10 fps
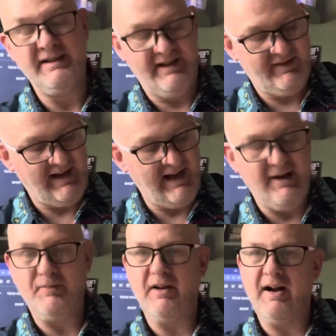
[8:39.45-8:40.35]
your
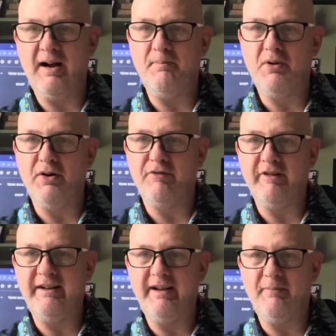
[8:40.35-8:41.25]
Salem's Lot and more
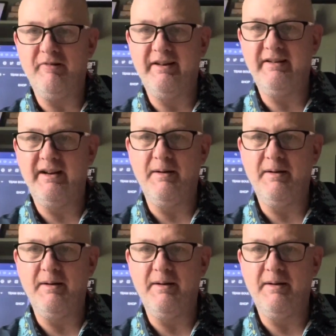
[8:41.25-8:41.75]
3D printing